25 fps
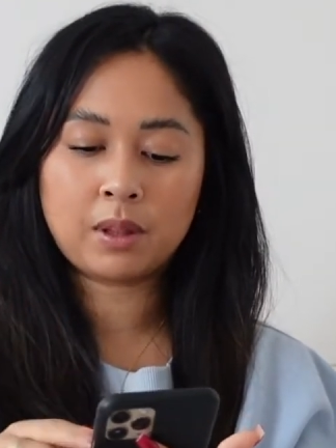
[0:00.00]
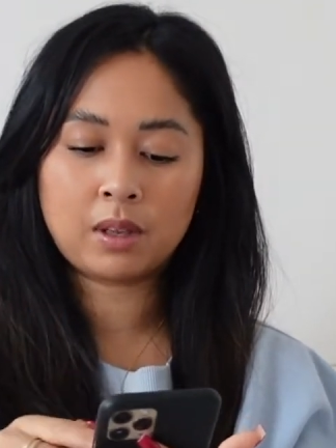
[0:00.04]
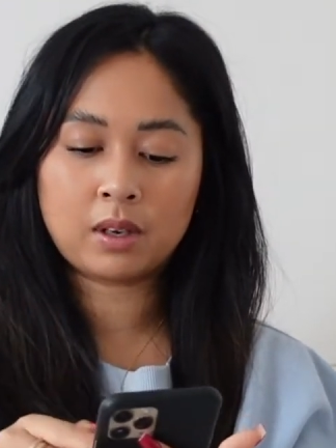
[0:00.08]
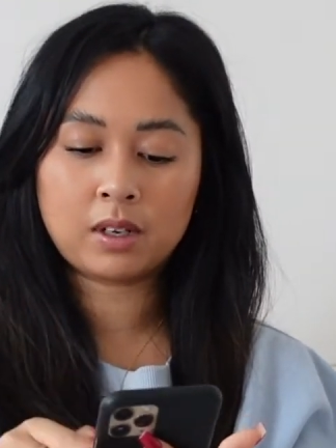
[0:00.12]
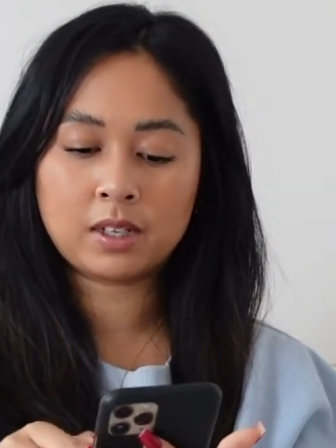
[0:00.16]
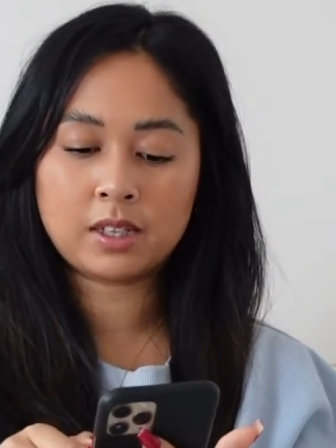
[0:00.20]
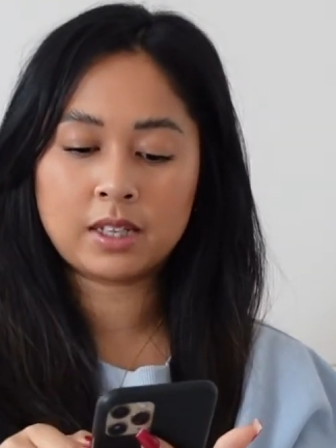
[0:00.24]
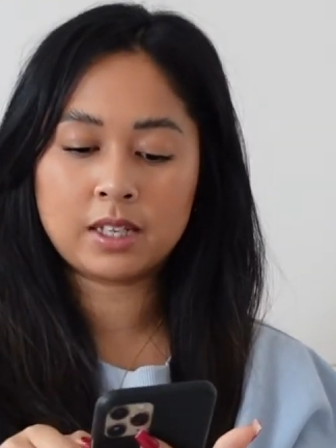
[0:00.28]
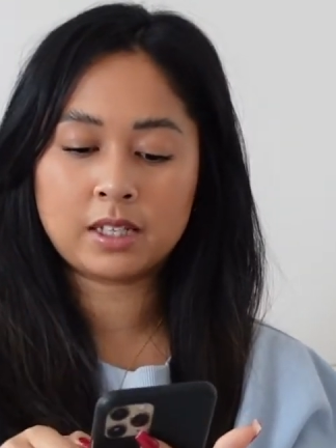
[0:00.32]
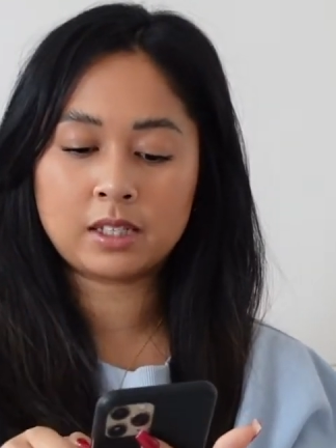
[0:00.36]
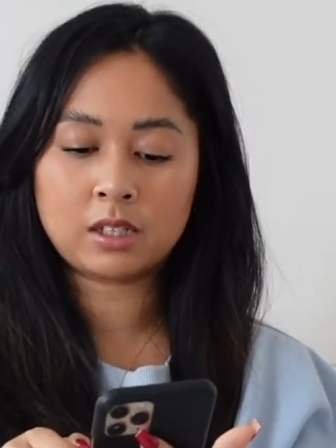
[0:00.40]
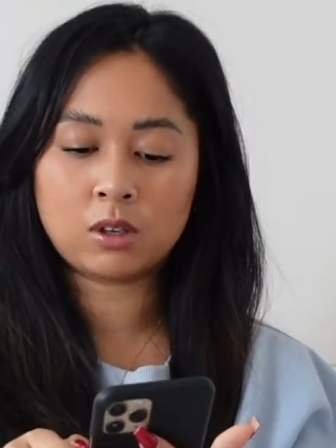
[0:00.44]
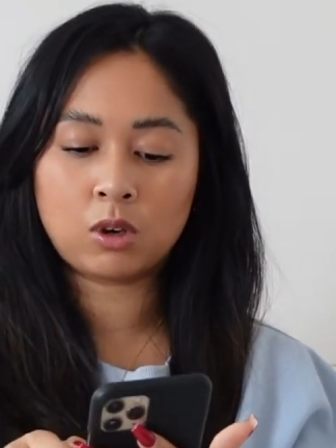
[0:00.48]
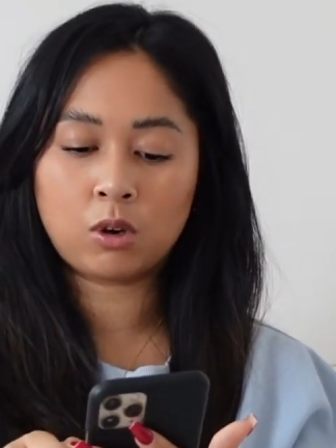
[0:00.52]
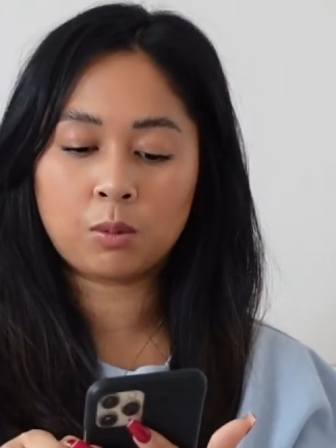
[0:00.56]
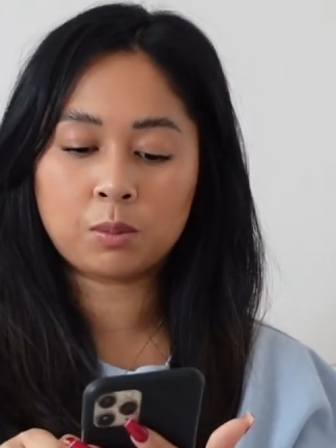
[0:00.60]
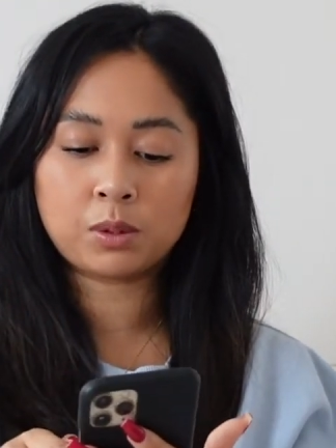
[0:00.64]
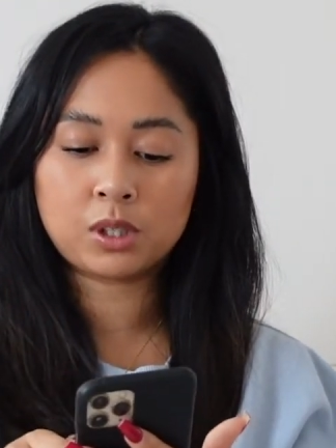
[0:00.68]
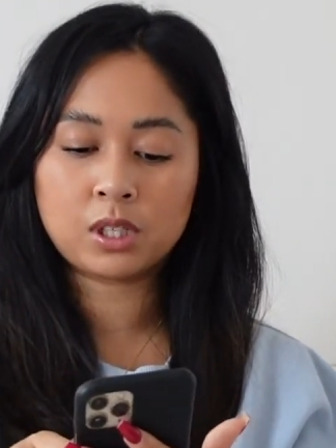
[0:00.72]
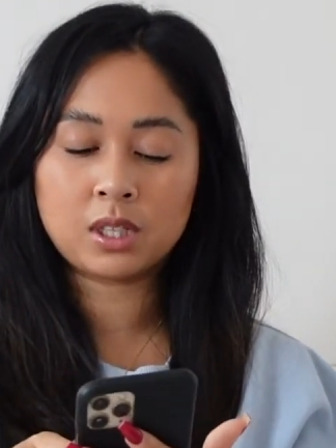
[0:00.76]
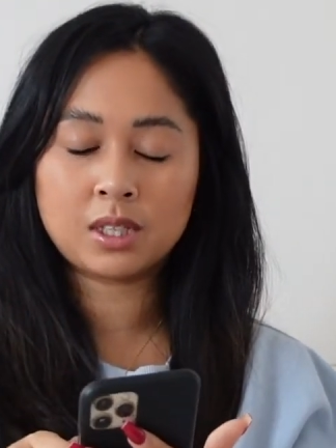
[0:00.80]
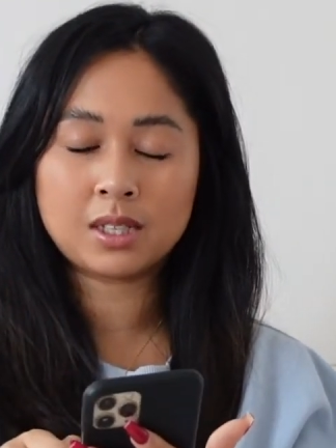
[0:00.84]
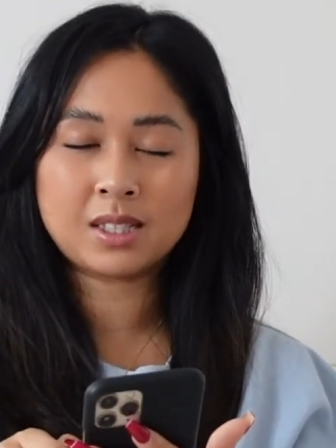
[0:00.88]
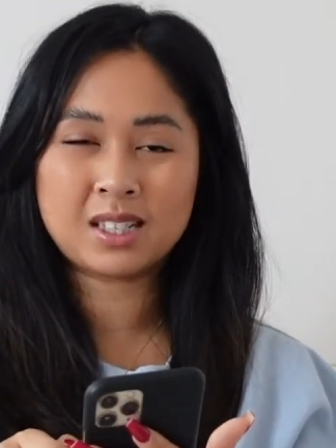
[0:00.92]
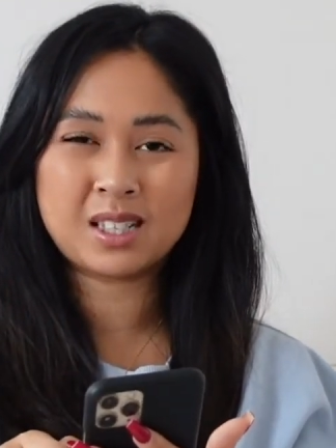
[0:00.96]
there's an
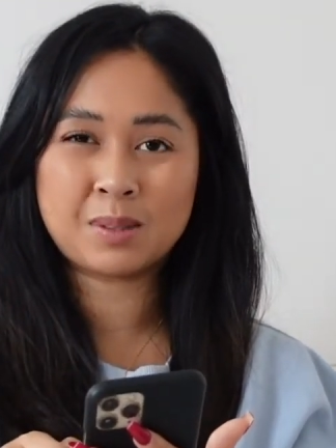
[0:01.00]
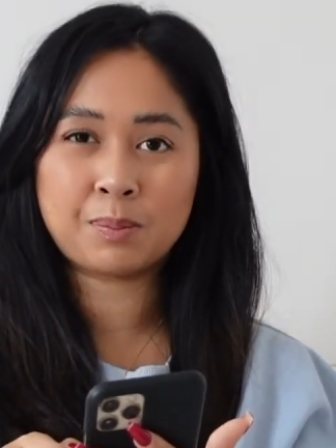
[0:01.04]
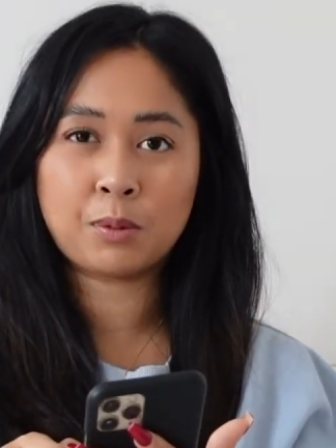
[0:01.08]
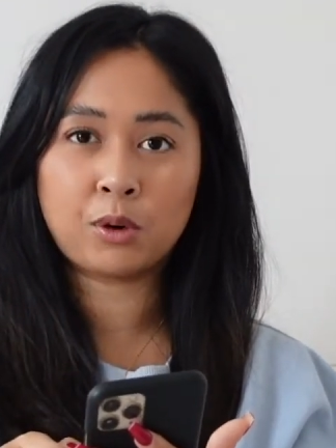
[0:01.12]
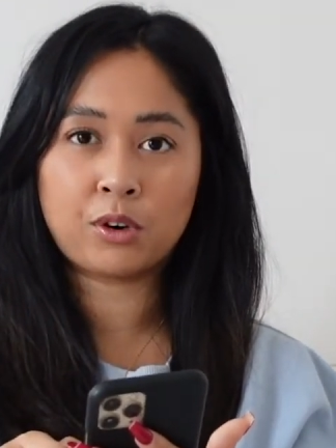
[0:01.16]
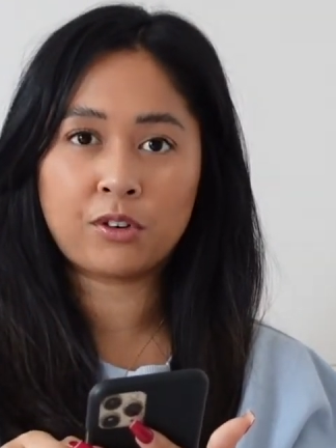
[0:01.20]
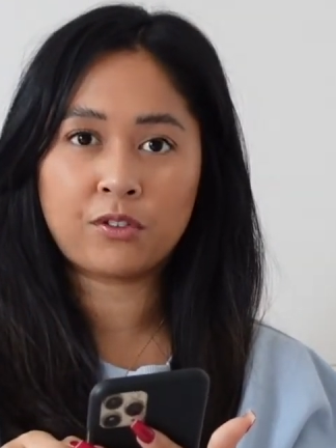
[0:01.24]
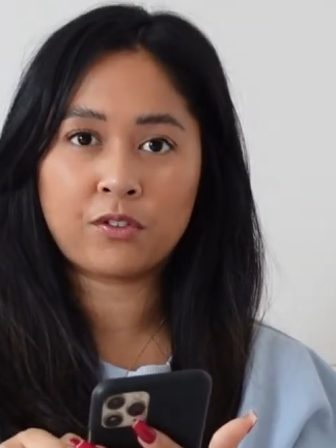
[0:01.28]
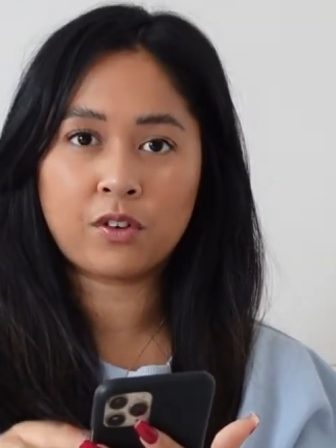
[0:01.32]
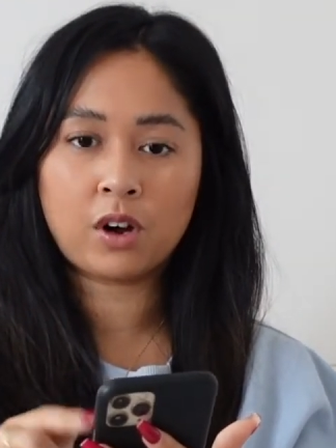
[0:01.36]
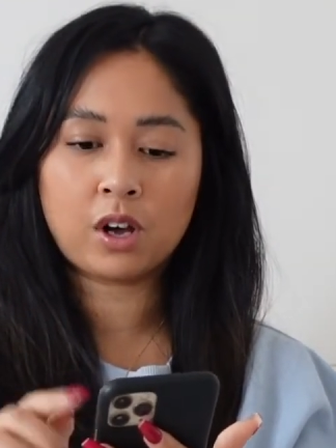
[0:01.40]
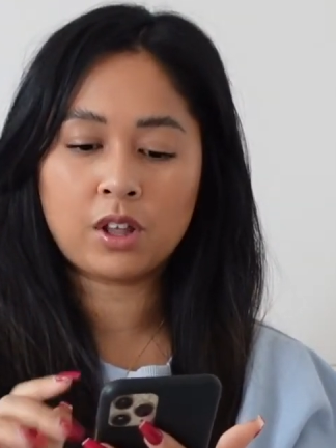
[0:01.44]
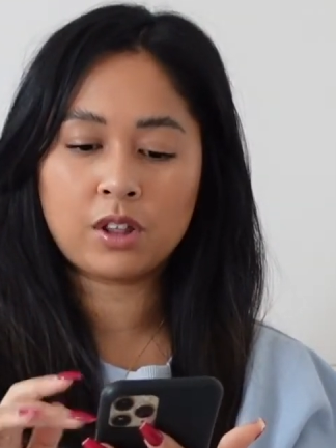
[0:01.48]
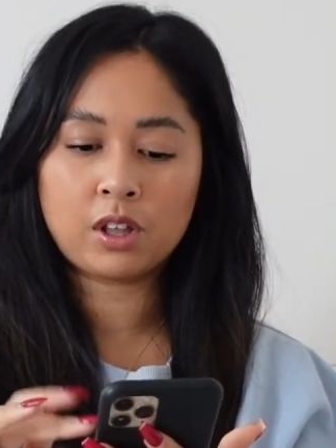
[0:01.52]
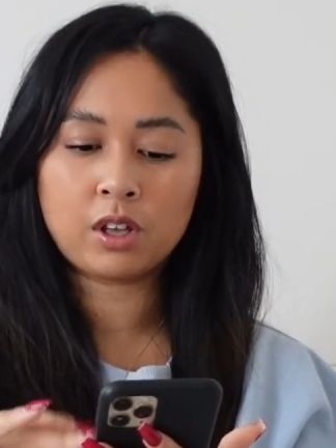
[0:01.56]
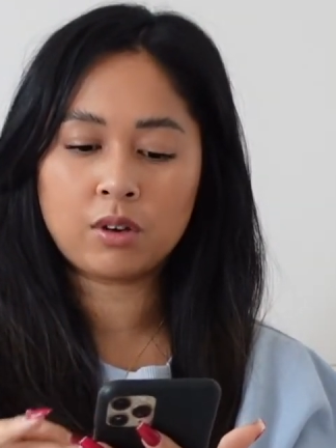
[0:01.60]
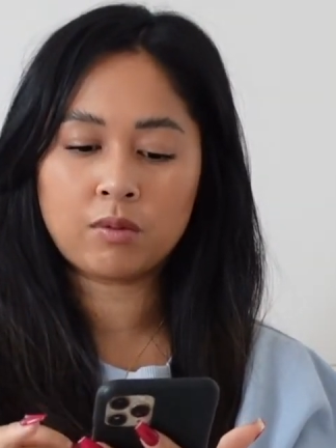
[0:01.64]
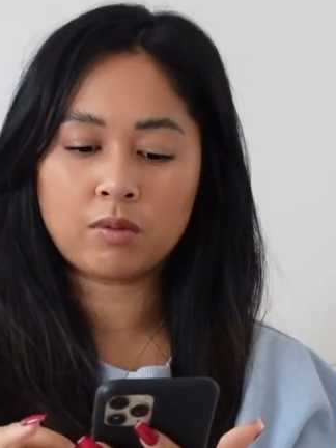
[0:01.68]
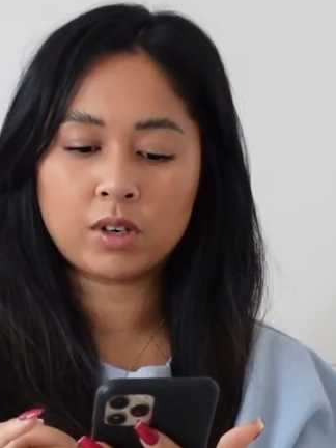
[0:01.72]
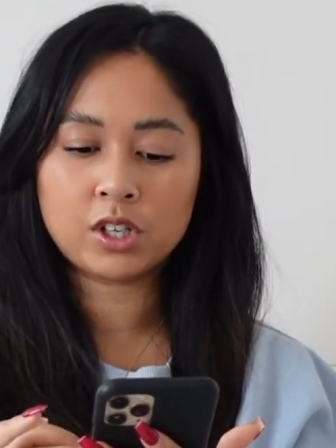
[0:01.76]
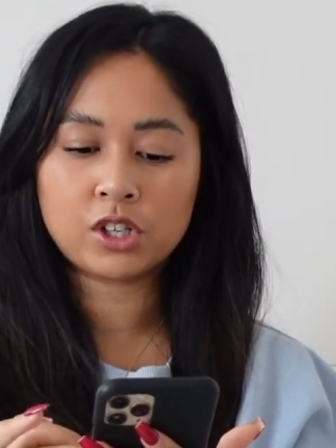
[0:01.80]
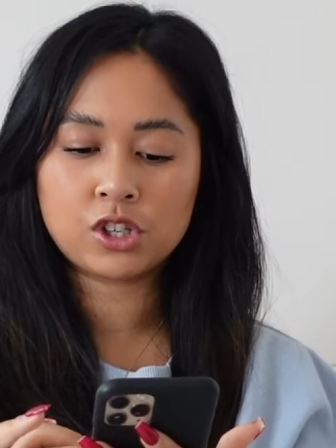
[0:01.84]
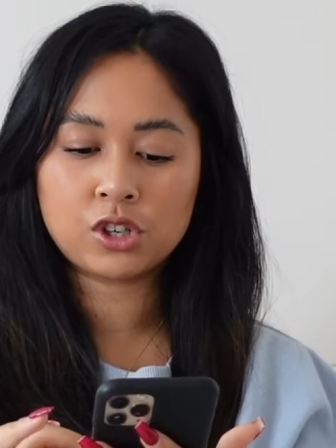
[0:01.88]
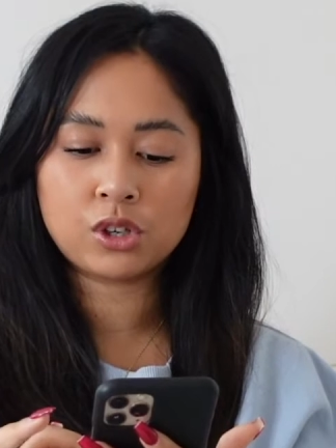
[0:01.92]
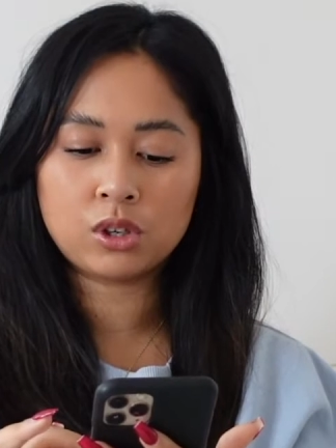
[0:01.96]
option that says modify the
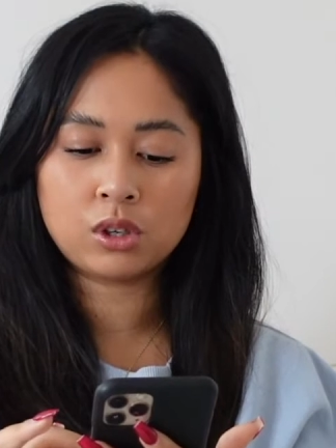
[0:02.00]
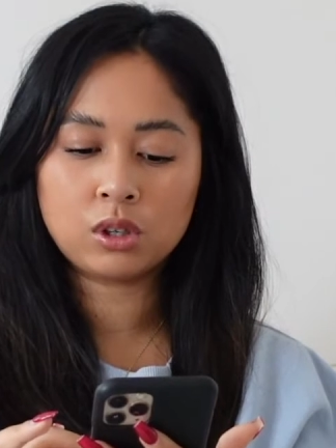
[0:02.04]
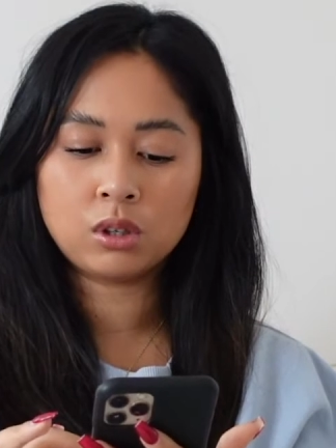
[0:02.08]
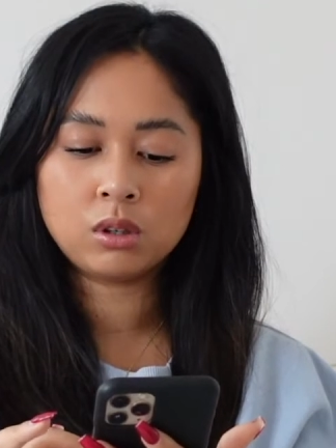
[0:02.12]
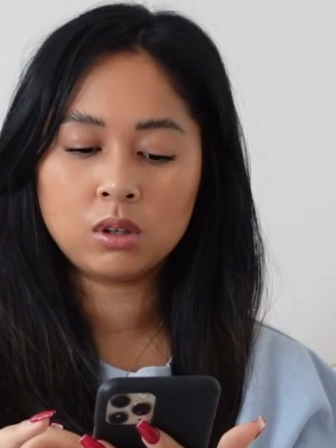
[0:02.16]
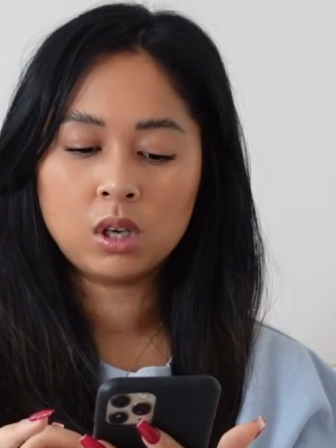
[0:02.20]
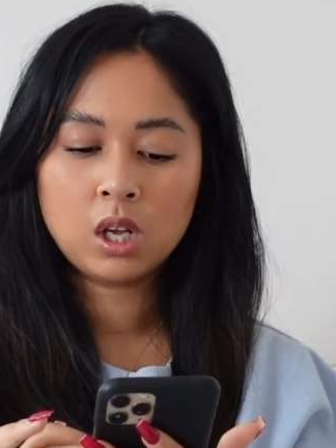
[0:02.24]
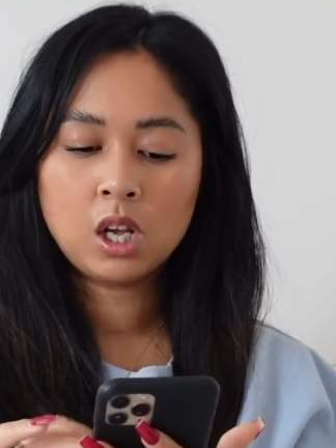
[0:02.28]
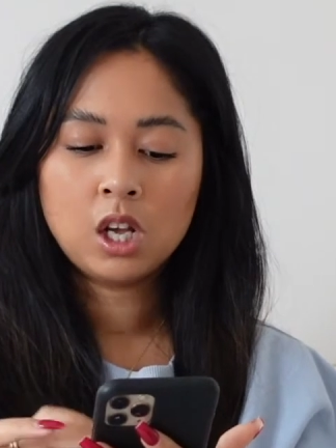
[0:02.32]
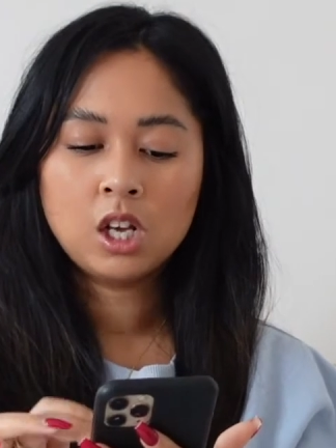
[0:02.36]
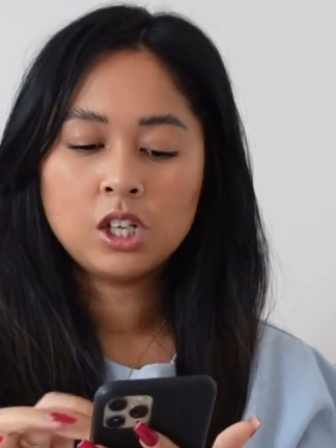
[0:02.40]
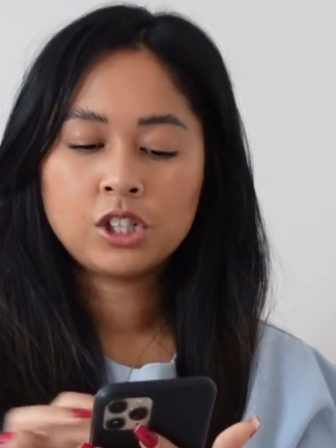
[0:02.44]
original.